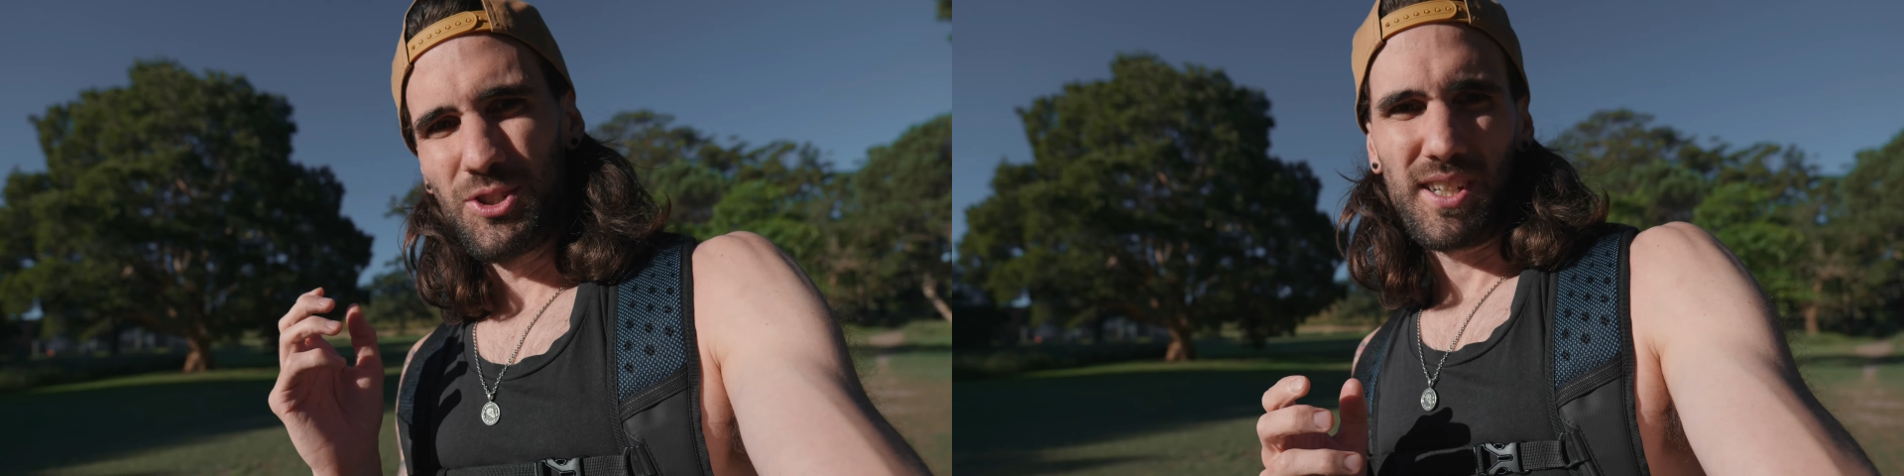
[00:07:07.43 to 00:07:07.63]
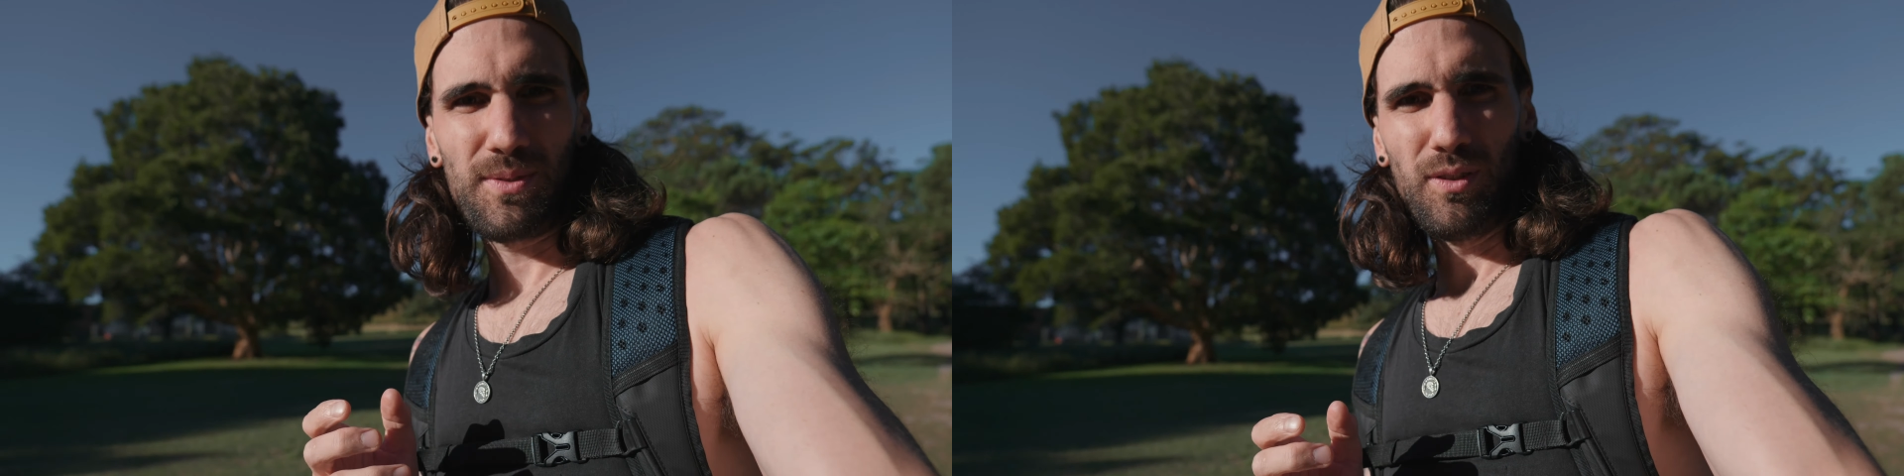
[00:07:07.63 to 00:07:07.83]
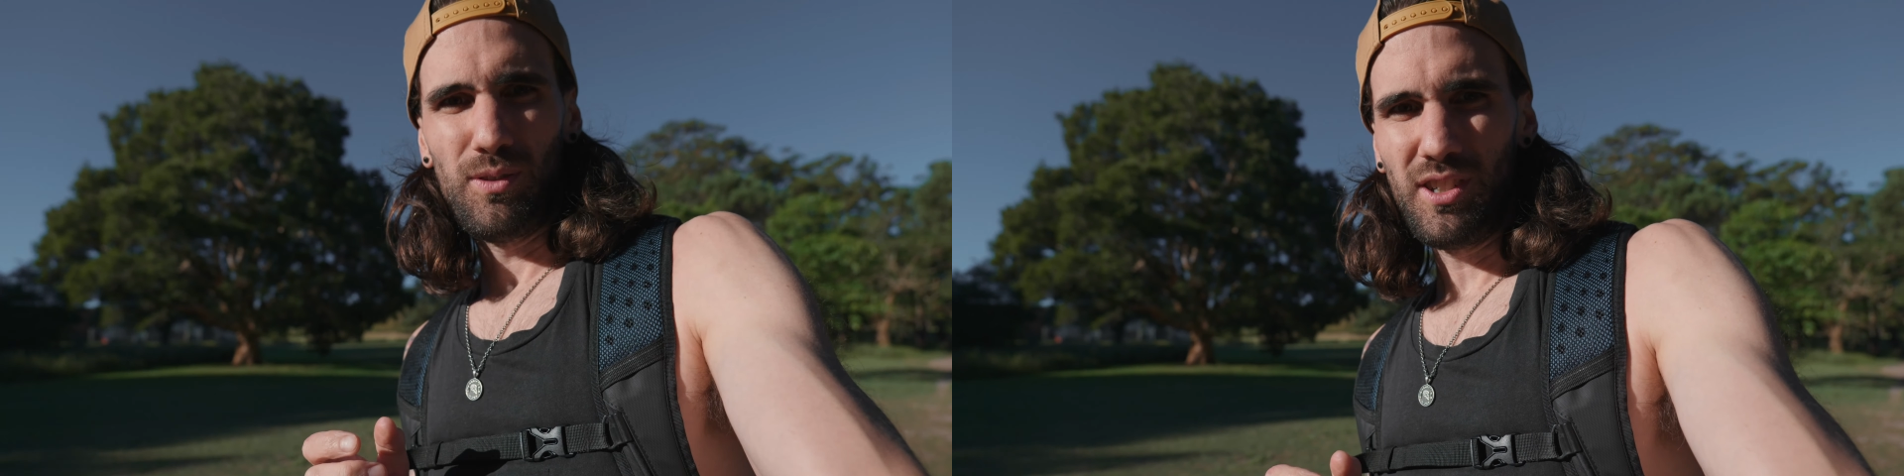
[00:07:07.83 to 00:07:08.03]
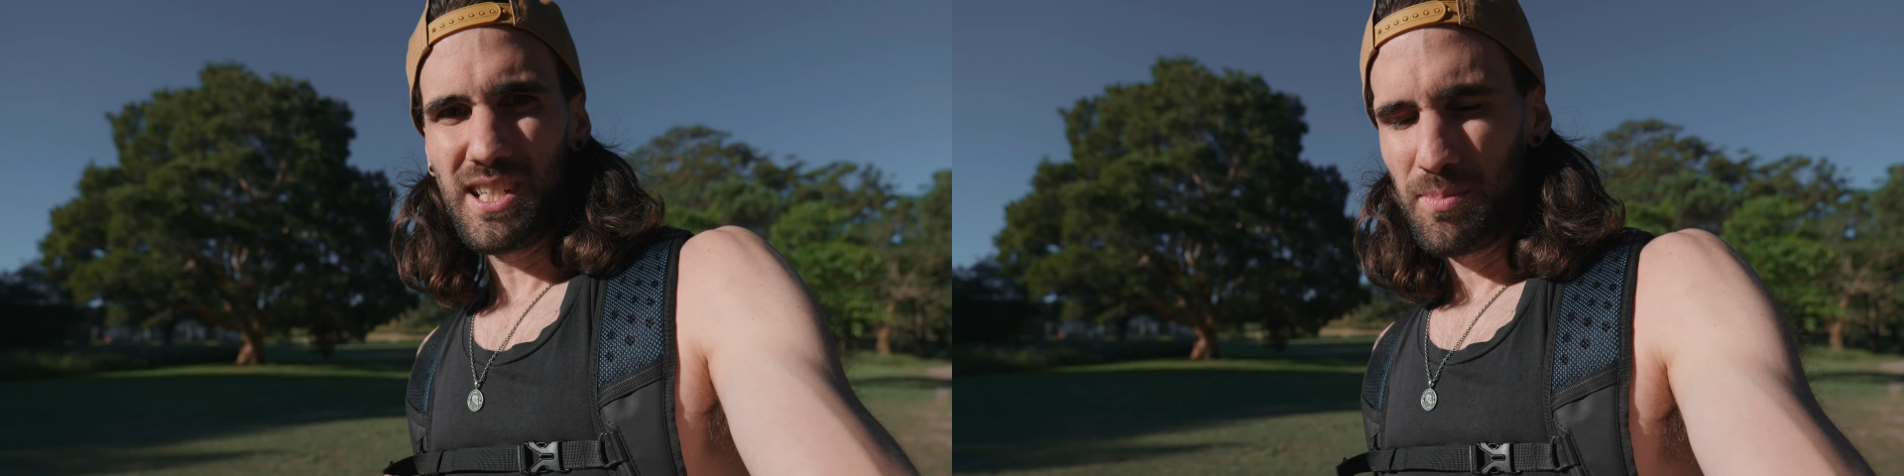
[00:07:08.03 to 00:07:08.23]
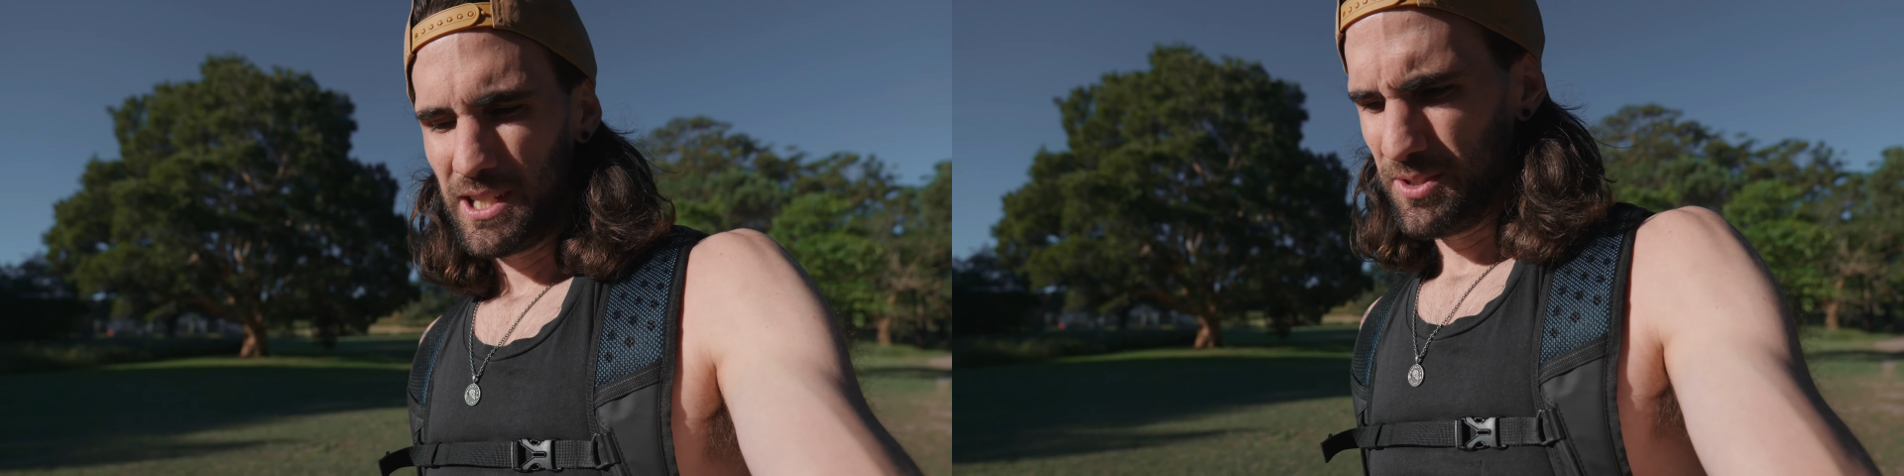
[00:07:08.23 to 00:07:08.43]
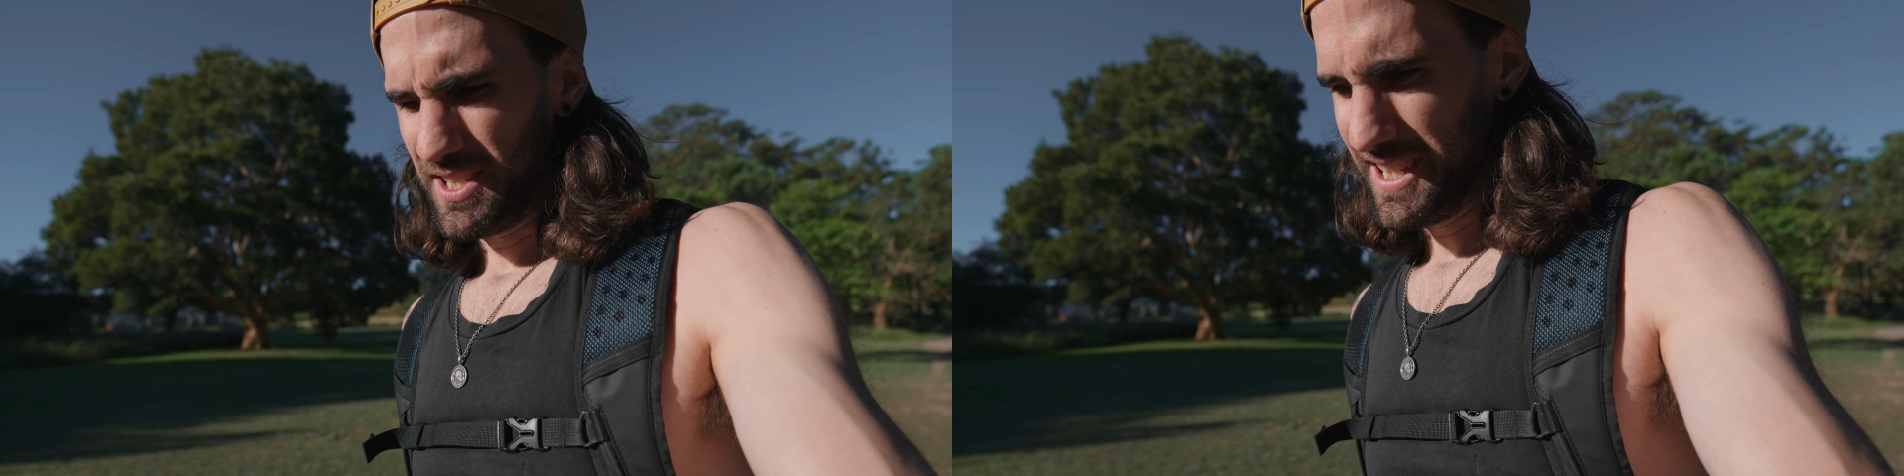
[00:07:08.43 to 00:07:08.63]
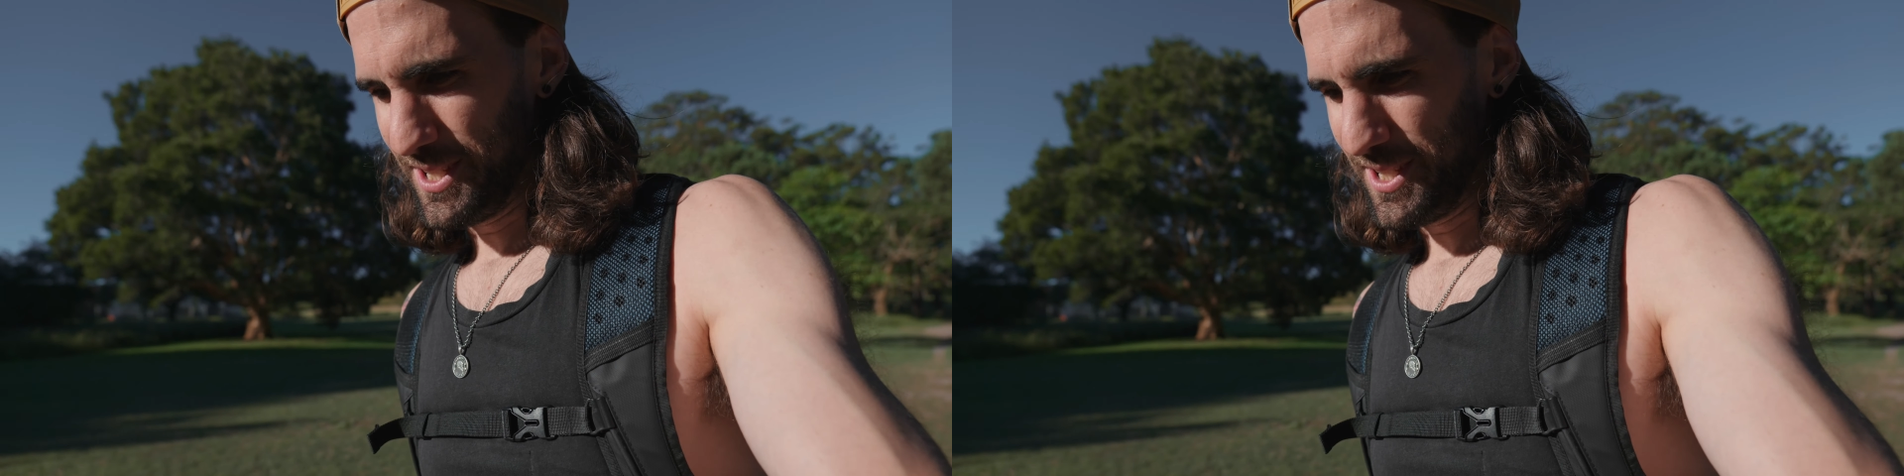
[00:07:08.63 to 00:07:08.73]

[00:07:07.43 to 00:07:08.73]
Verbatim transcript: just for vlogging because it